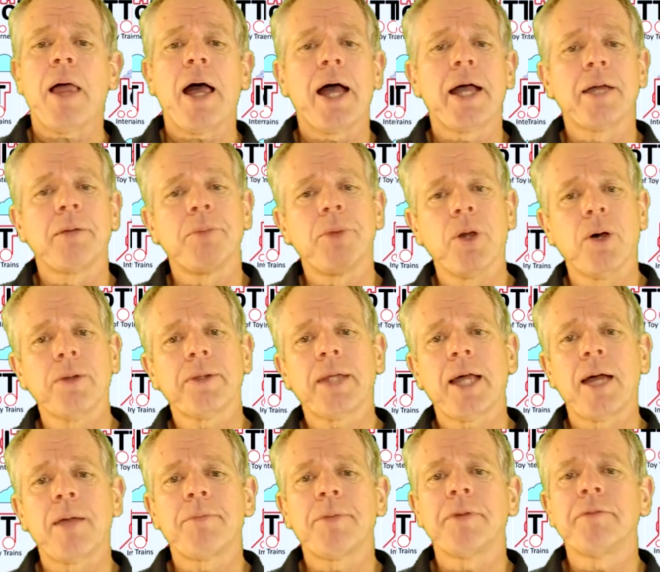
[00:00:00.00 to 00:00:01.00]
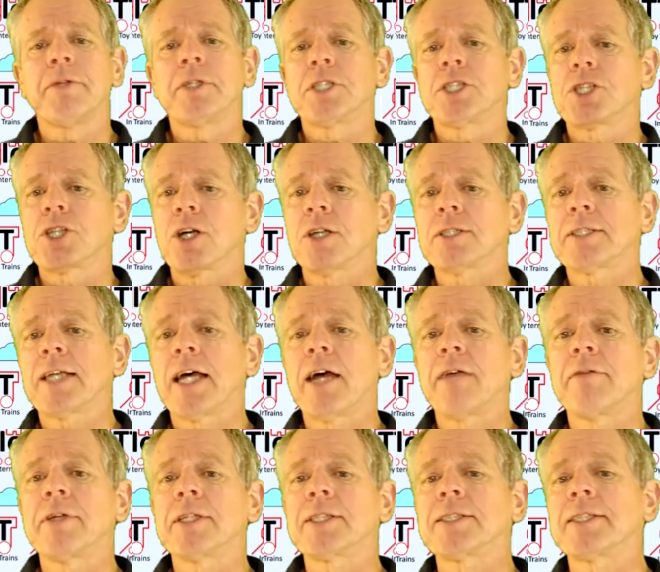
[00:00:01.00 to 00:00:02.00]
I am not happy with just
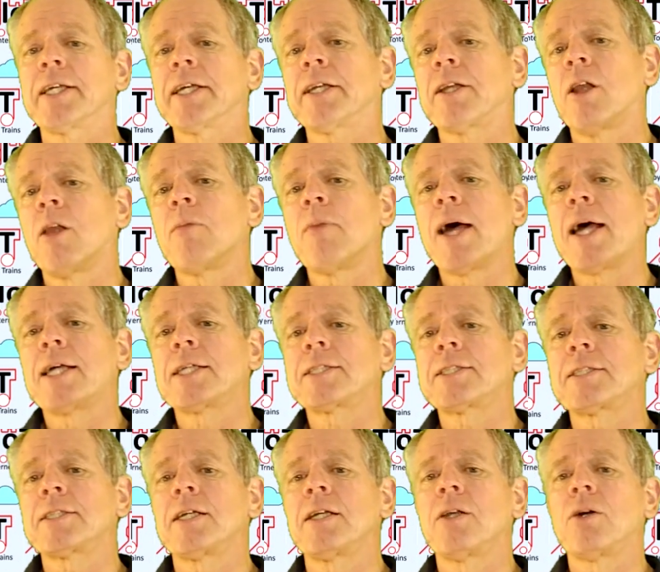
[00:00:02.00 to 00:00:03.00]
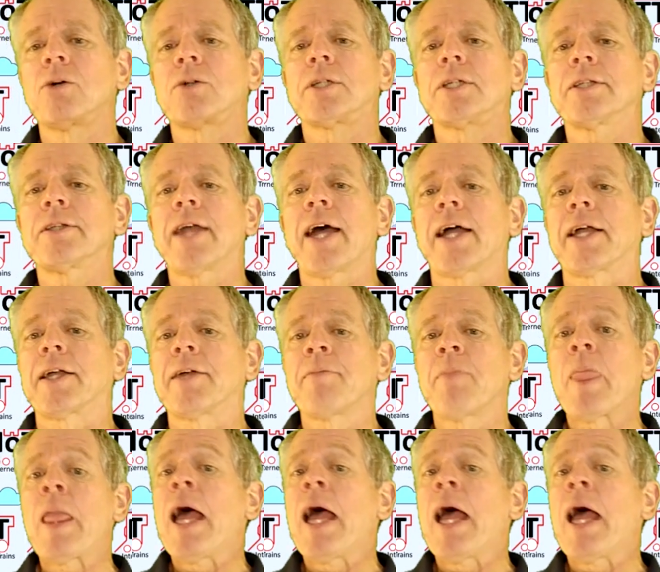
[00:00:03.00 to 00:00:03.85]
having signal masts along the track.